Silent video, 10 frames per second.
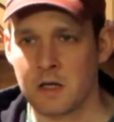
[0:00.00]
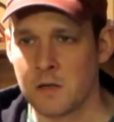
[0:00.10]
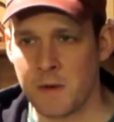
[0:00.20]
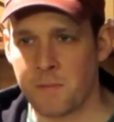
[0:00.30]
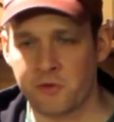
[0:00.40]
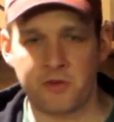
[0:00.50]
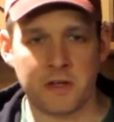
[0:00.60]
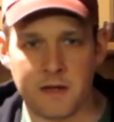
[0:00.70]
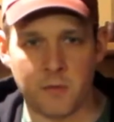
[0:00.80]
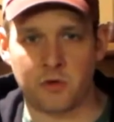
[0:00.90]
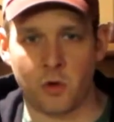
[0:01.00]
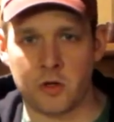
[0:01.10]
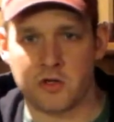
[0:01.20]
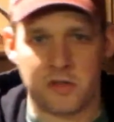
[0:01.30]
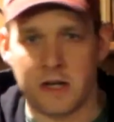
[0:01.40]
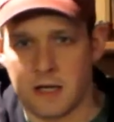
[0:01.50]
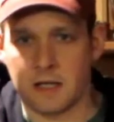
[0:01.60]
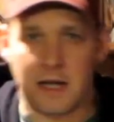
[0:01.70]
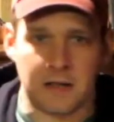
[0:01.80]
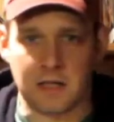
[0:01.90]
people sitting there with torches hitting it
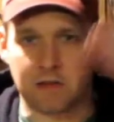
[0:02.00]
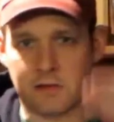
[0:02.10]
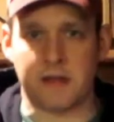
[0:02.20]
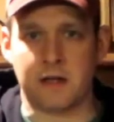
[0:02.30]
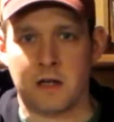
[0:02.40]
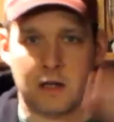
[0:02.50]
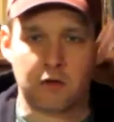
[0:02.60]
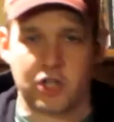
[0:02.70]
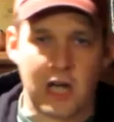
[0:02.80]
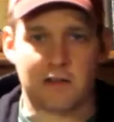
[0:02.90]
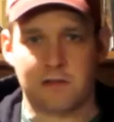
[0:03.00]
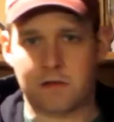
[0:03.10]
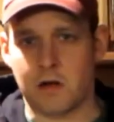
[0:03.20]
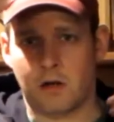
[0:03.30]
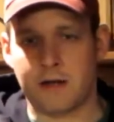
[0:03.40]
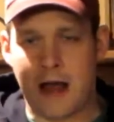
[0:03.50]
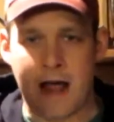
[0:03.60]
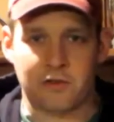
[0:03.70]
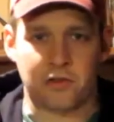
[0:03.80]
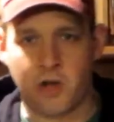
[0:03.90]
like this, like jets, you know, like
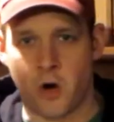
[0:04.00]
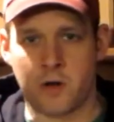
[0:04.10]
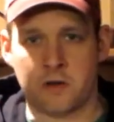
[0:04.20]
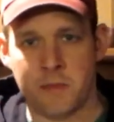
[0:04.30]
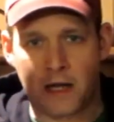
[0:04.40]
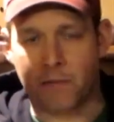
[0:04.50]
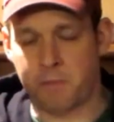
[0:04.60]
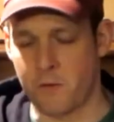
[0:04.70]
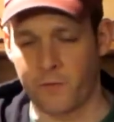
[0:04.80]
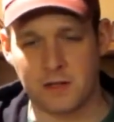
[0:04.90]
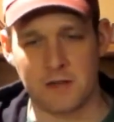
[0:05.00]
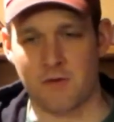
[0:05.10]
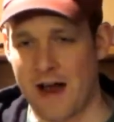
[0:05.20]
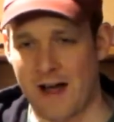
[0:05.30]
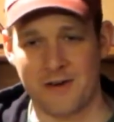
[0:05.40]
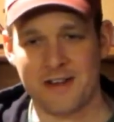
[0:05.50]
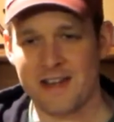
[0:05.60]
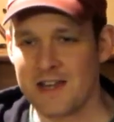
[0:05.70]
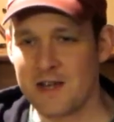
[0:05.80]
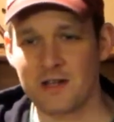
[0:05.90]
as it's going to make it perfectly round.
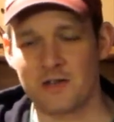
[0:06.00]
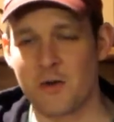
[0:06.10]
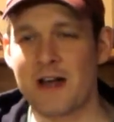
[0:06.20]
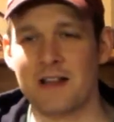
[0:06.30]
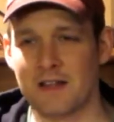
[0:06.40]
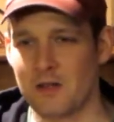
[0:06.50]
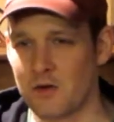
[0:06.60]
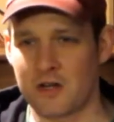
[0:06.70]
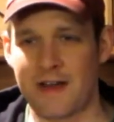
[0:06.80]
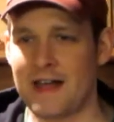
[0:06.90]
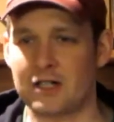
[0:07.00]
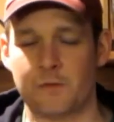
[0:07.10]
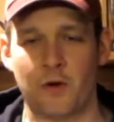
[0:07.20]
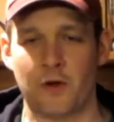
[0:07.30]
You can do anything. You can age it for